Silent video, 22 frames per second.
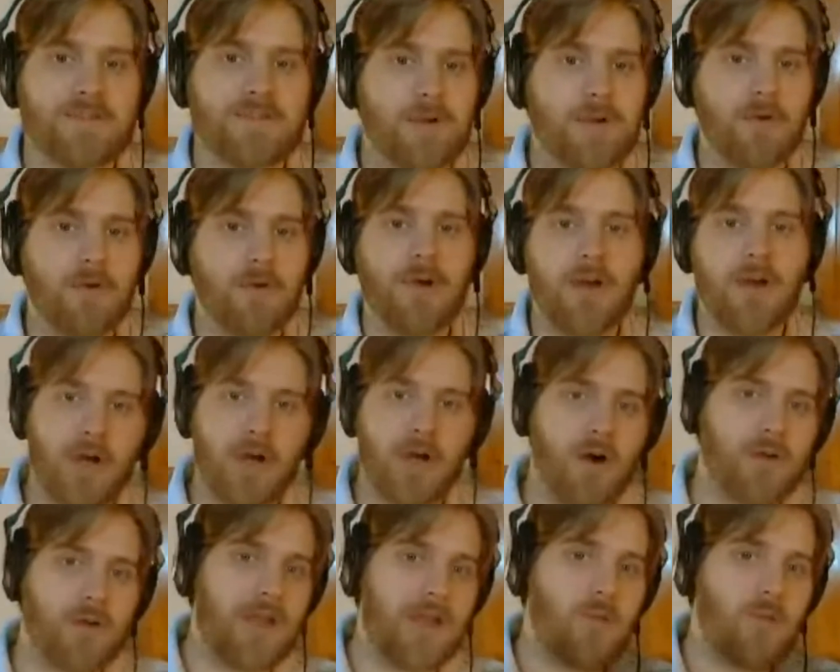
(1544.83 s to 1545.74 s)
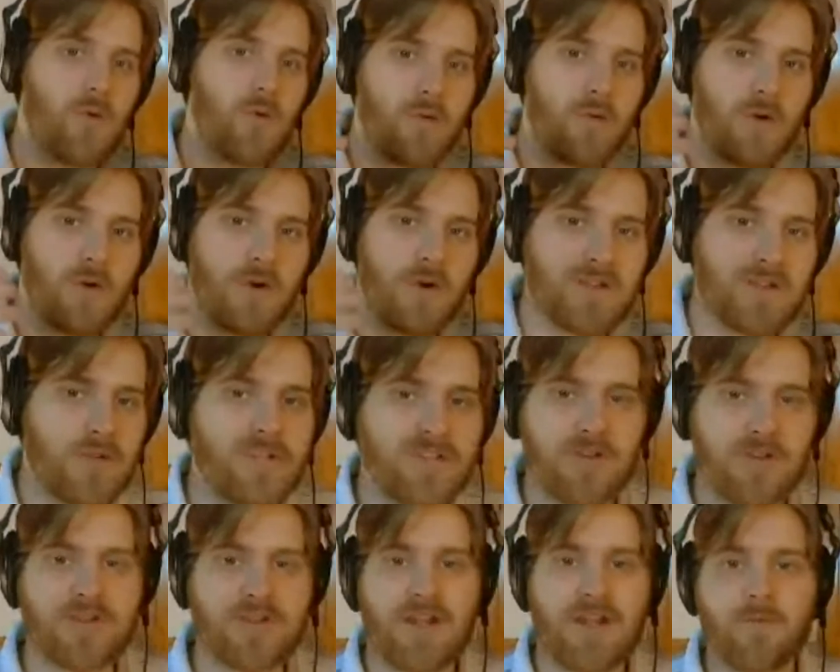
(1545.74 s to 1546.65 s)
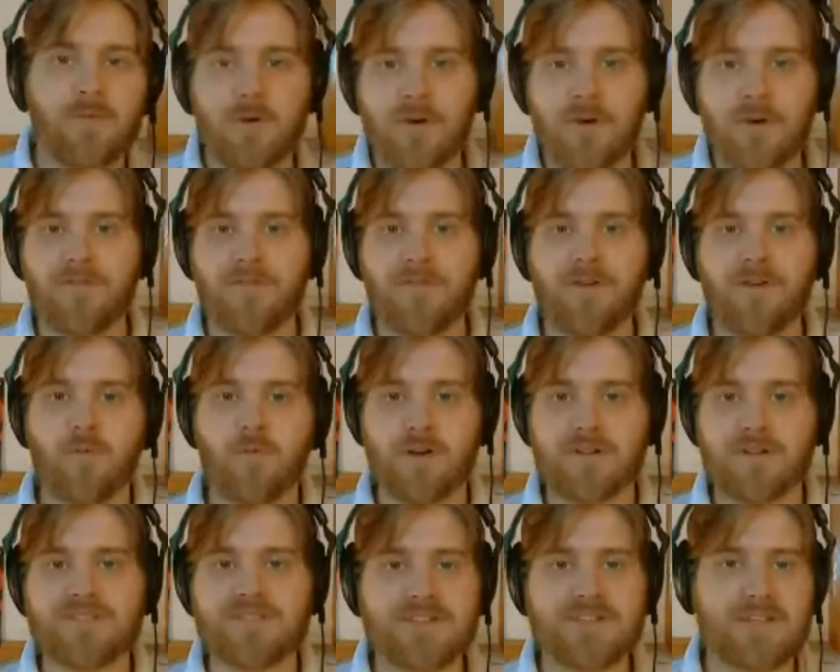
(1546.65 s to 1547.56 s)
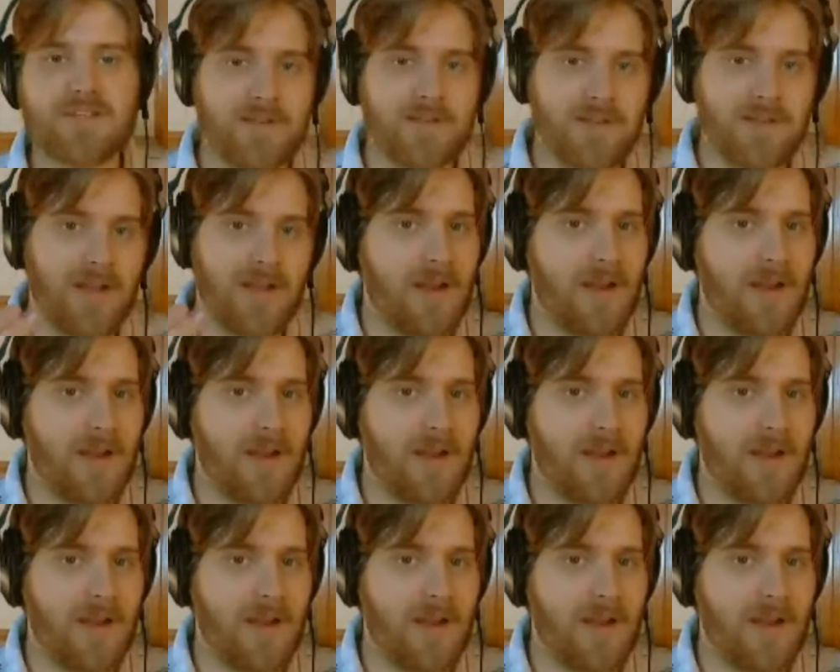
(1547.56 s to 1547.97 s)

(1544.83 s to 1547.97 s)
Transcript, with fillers: So, okay, what do I? What does our demographic want to see?